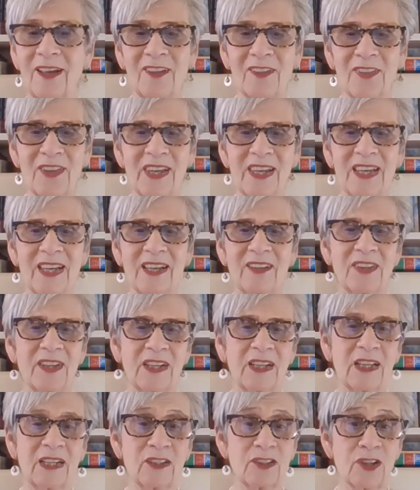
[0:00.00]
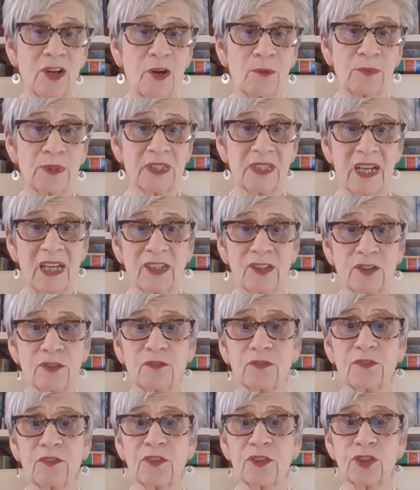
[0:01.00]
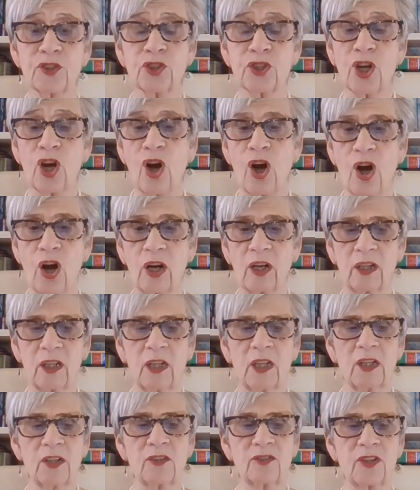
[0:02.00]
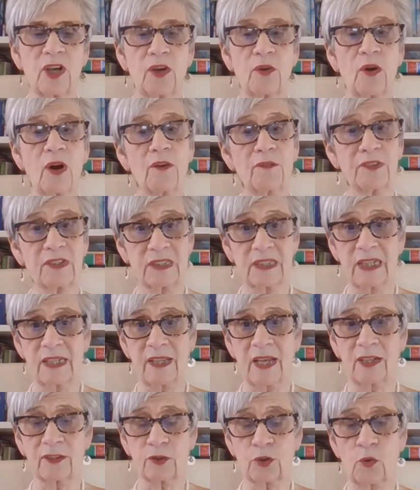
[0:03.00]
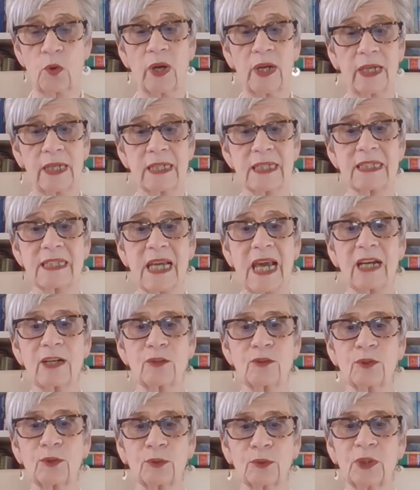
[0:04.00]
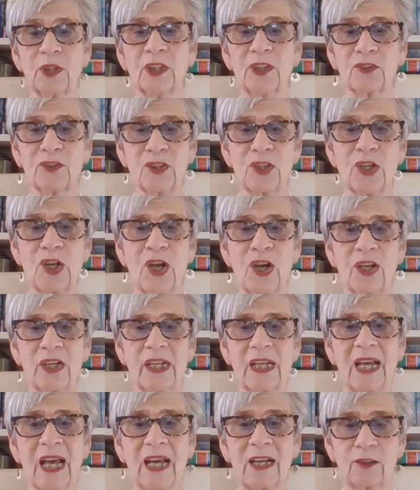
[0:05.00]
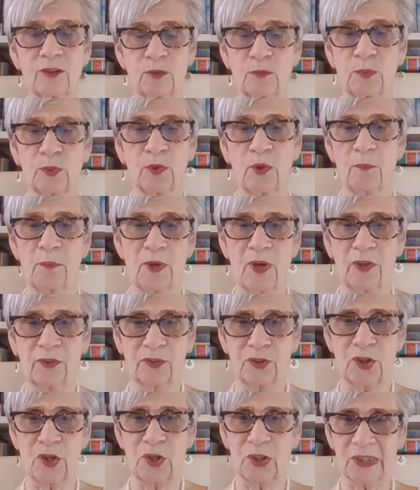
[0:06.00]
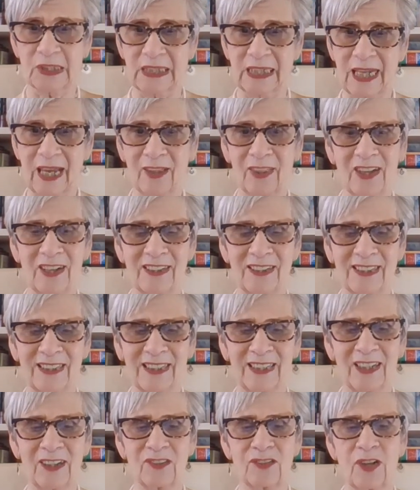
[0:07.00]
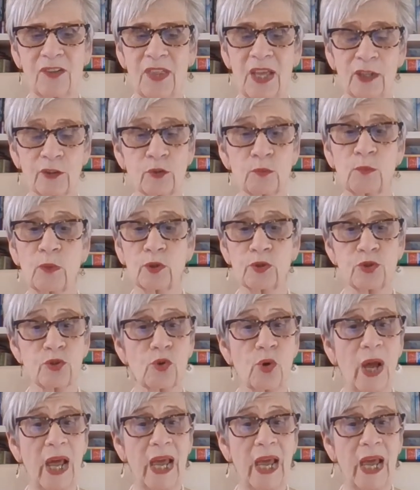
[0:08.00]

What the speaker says: the interpretation for the chart. So obviously that's quite integral to learning how to put a birth chart together. So that's module